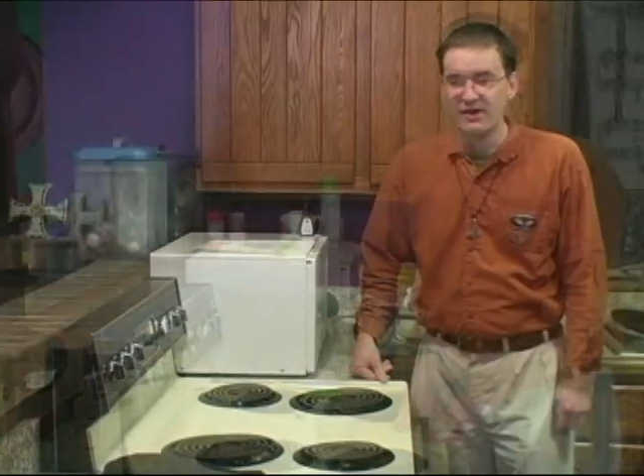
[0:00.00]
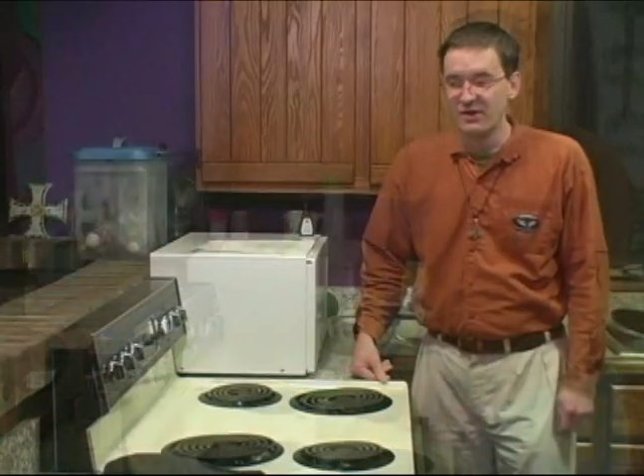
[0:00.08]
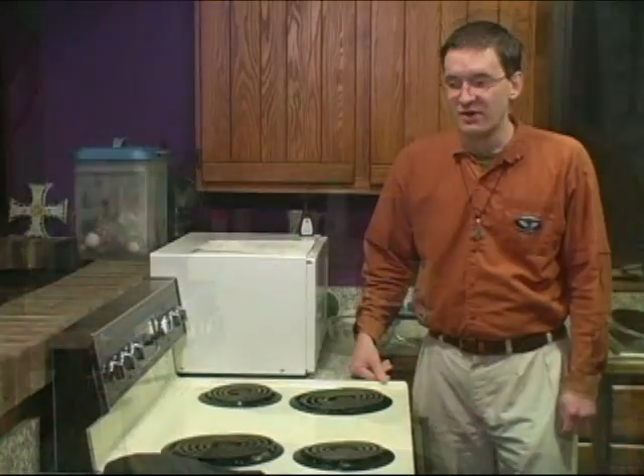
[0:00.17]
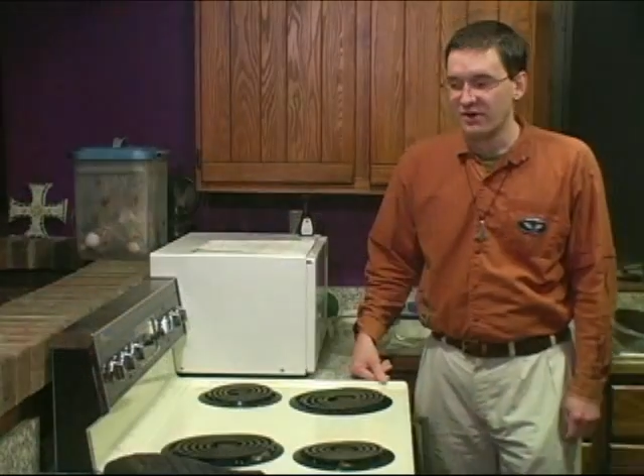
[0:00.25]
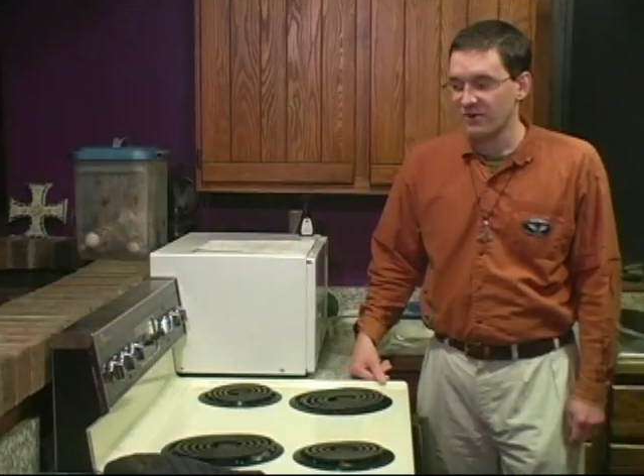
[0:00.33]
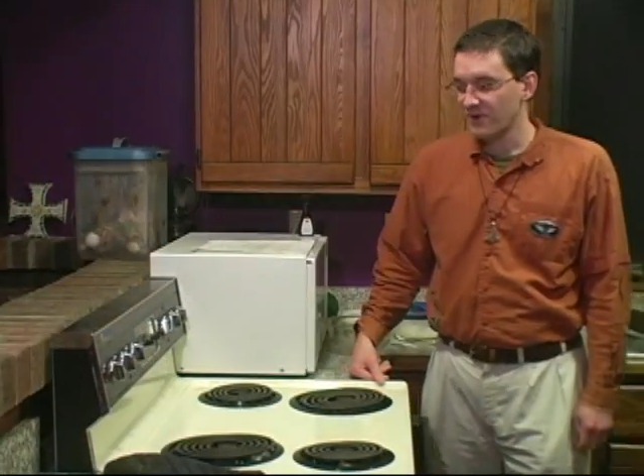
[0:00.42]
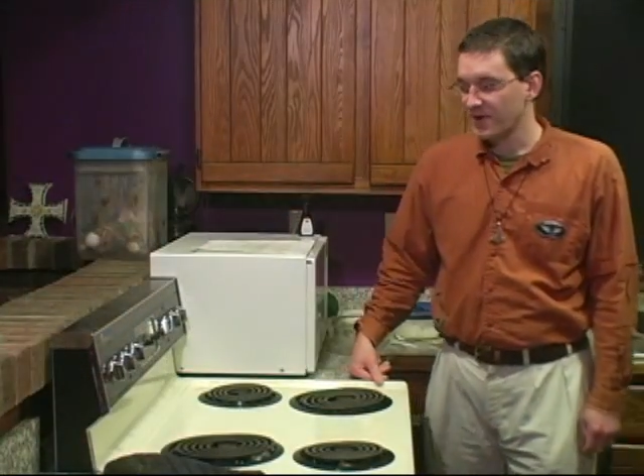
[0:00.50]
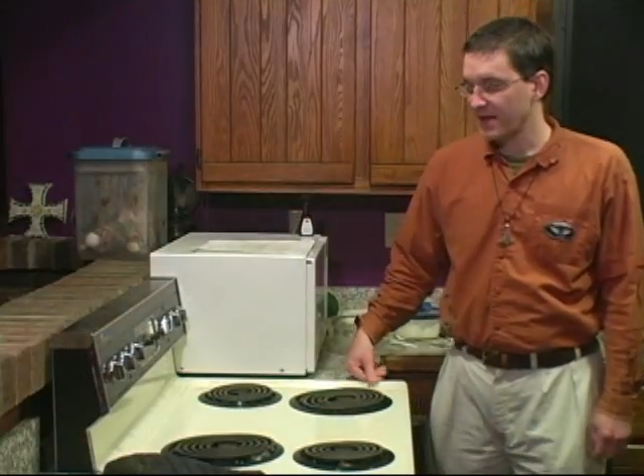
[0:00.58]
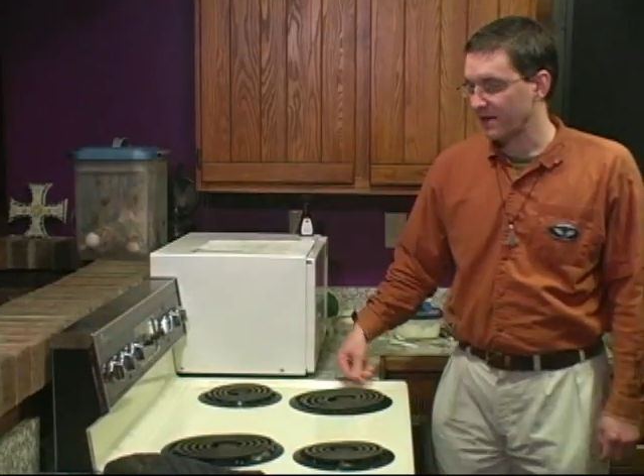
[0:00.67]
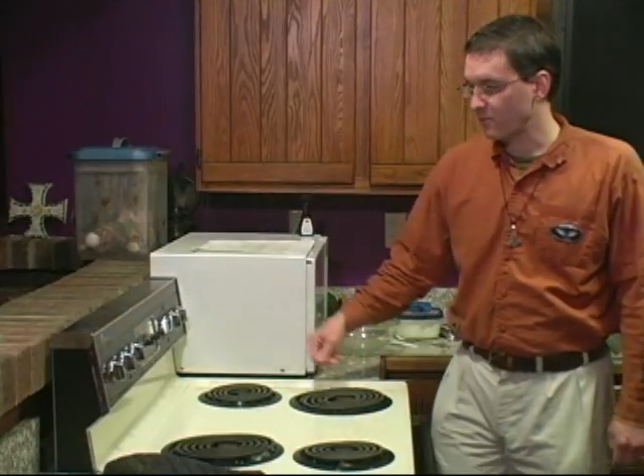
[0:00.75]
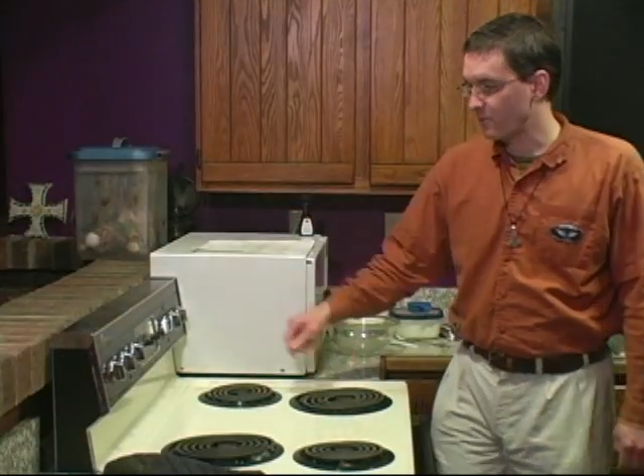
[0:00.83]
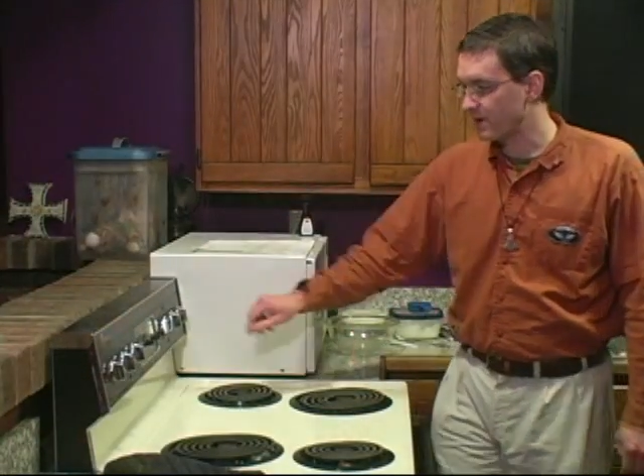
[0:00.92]

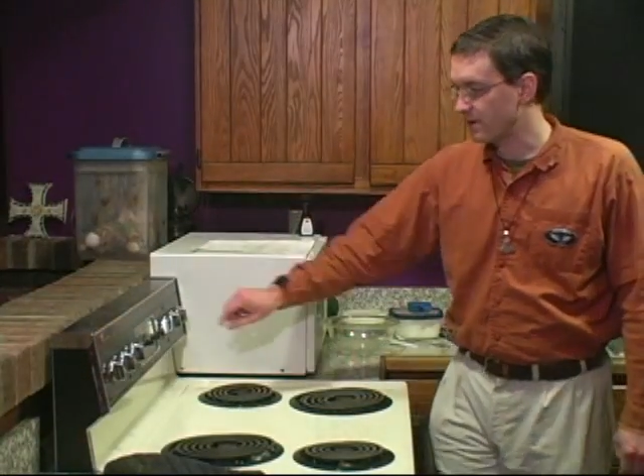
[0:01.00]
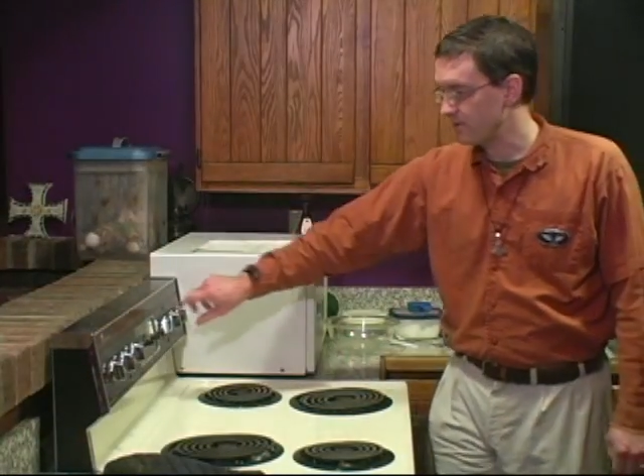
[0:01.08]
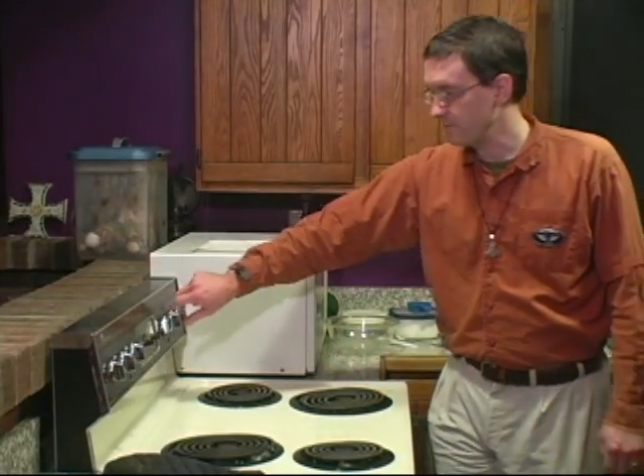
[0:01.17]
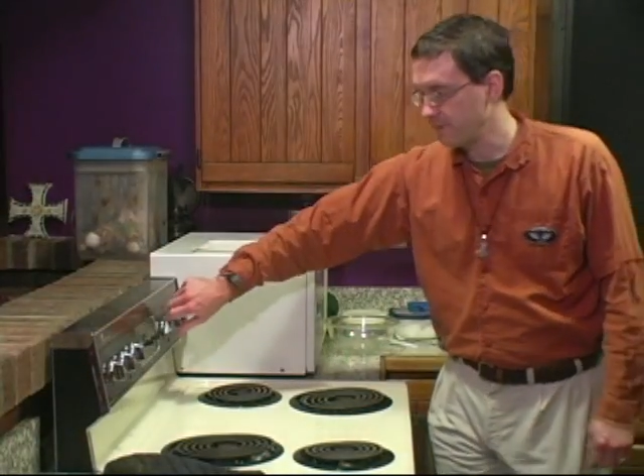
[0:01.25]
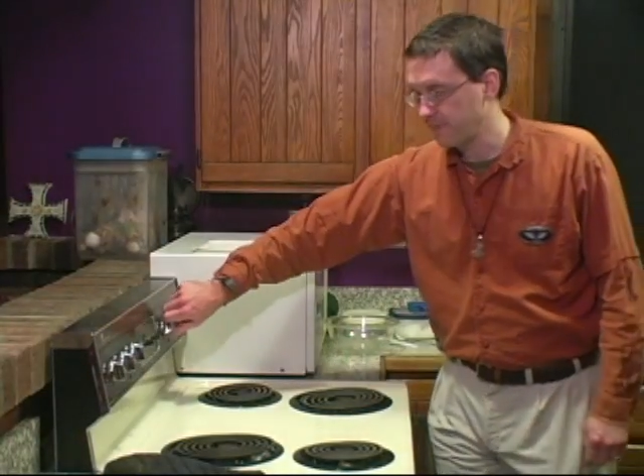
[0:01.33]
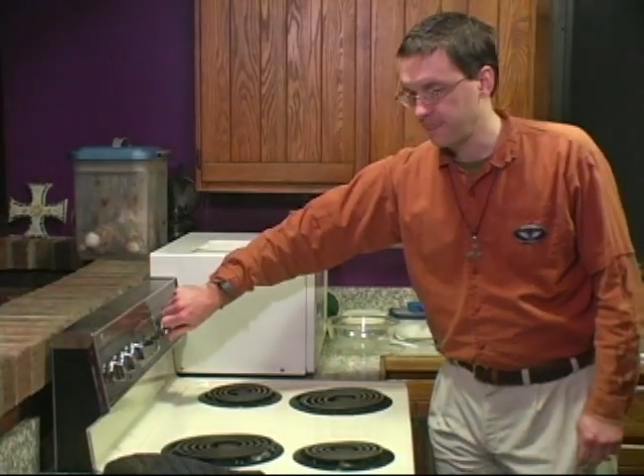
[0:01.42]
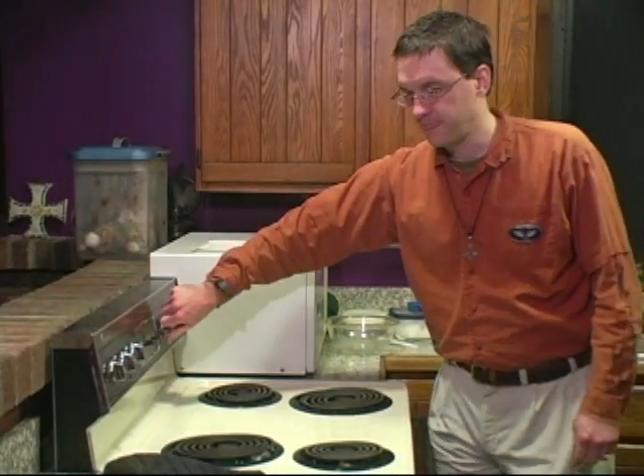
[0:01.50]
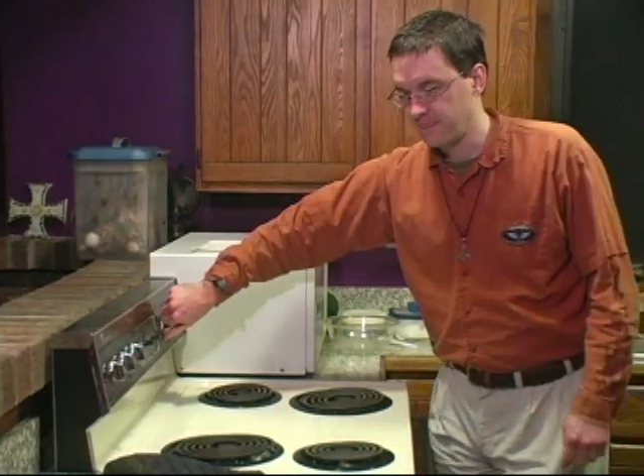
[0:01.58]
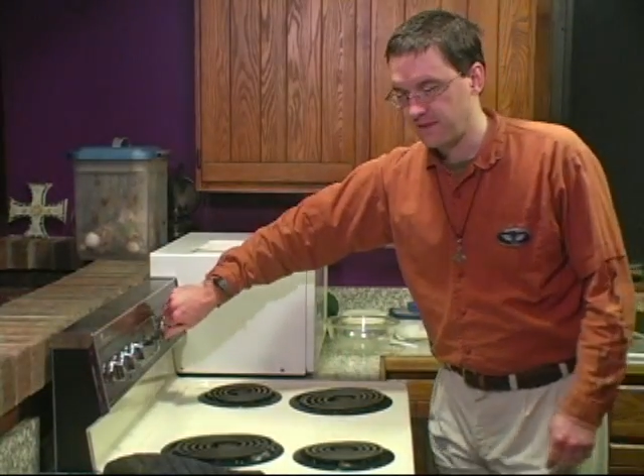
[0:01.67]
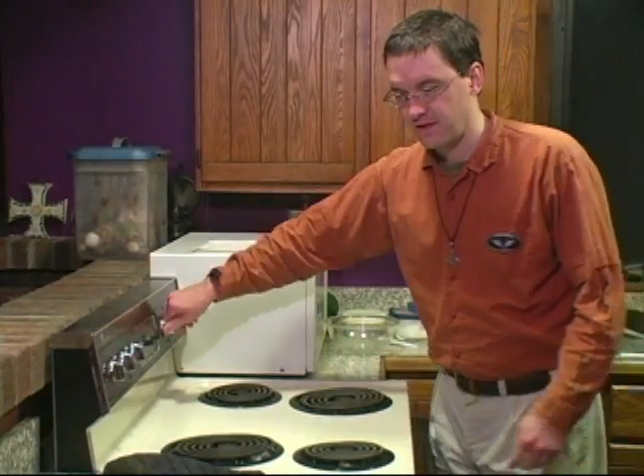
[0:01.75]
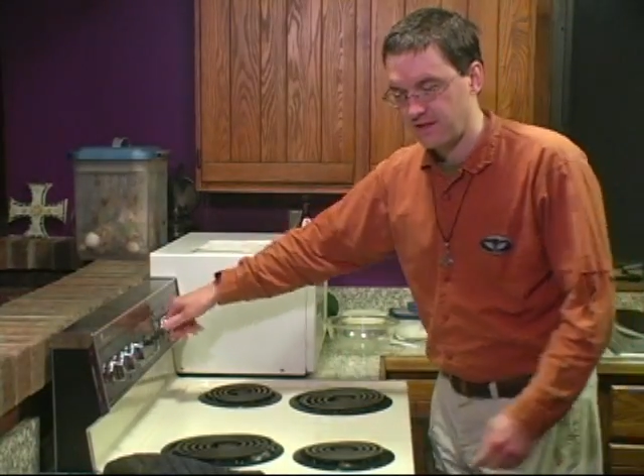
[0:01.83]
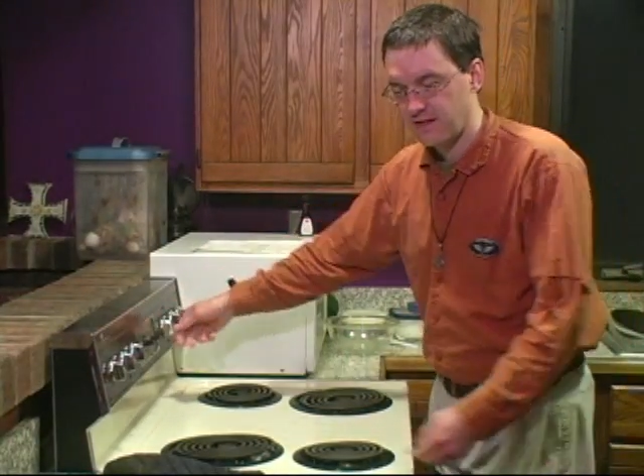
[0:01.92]
Alright, well,
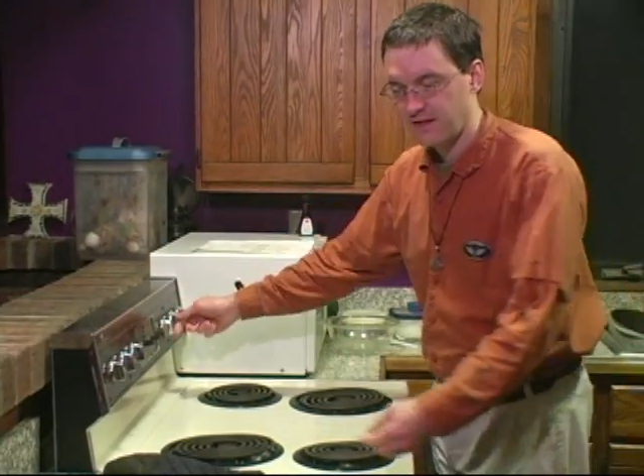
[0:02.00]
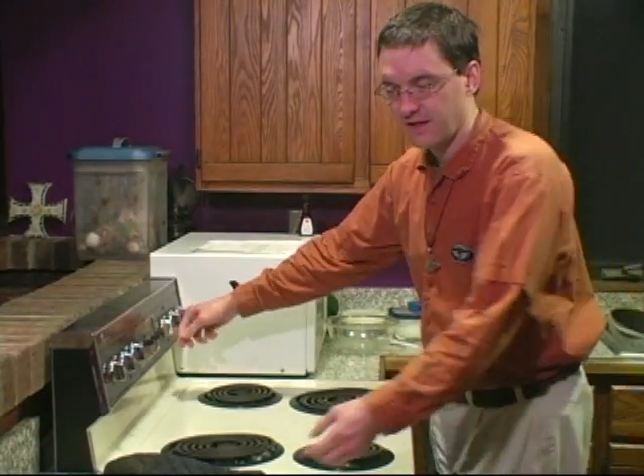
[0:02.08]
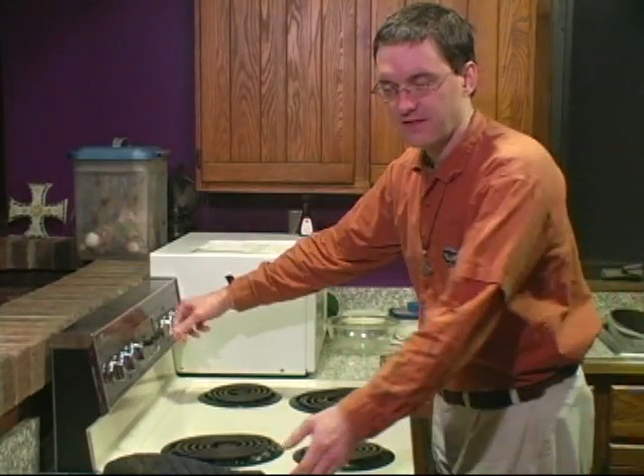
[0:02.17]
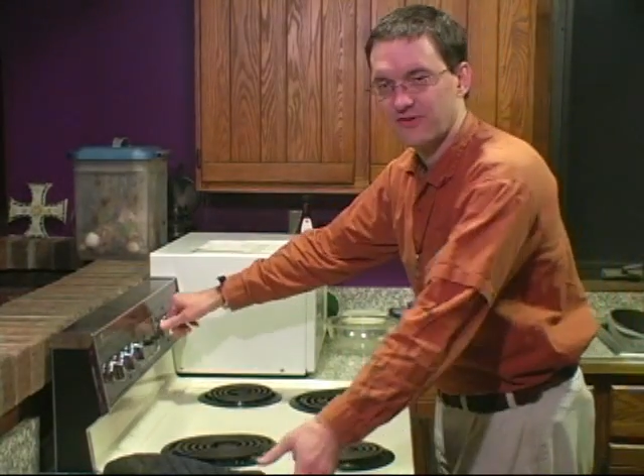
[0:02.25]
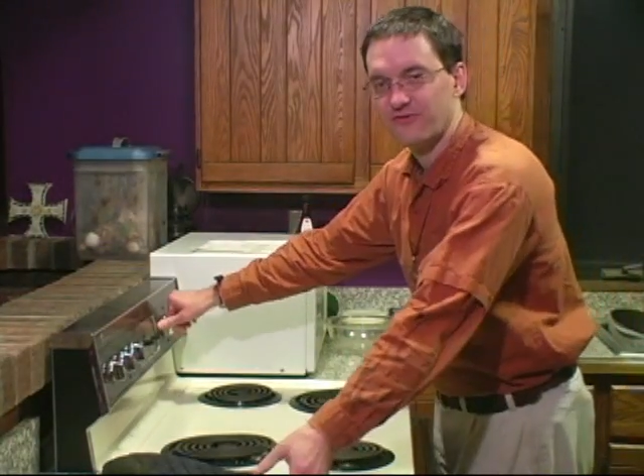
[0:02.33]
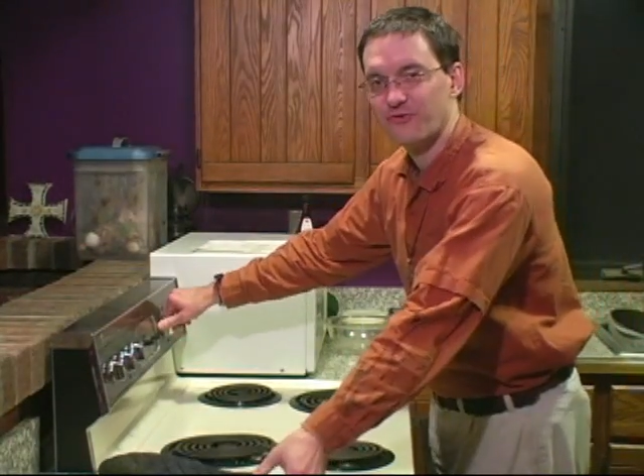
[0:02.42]
the